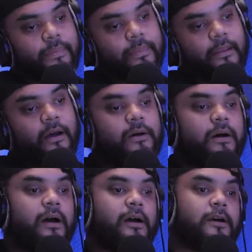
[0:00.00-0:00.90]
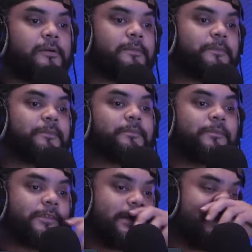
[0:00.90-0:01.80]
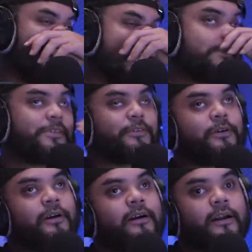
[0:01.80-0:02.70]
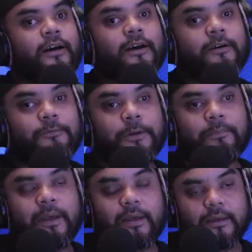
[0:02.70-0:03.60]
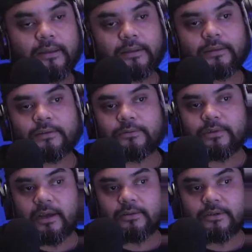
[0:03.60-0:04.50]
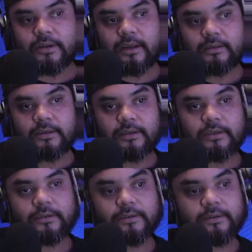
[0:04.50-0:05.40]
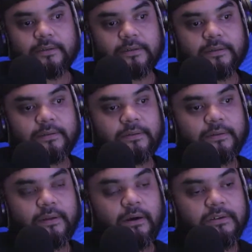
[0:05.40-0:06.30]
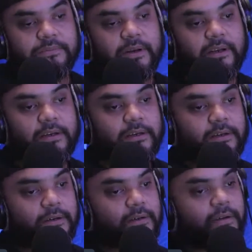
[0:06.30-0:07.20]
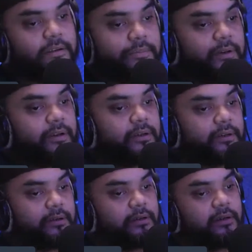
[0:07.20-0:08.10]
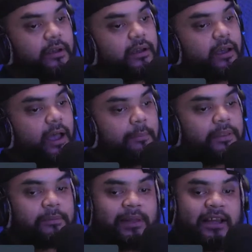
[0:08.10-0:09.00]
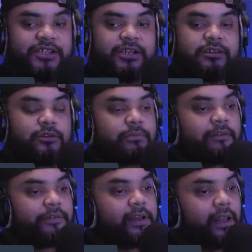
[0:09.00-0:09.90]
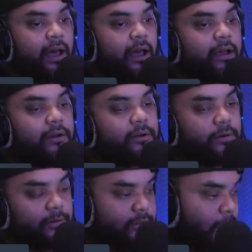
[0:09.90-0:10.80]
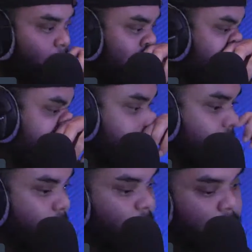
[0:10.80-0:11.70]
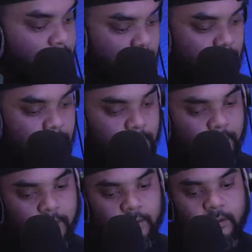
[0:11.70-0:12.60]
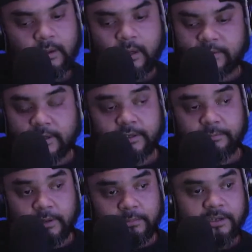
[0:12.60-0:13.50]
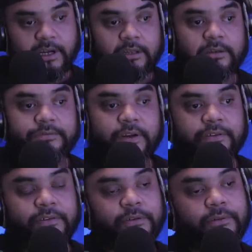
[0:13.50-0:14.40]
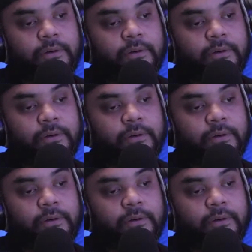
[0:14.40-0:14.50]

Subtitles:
Oh, CBD hemp store. We met 2019. Oh, it's been a year. It's been a year. I met them last year through my friend Law, who lives out there in Oregon. He's actually one of my childhood friends too.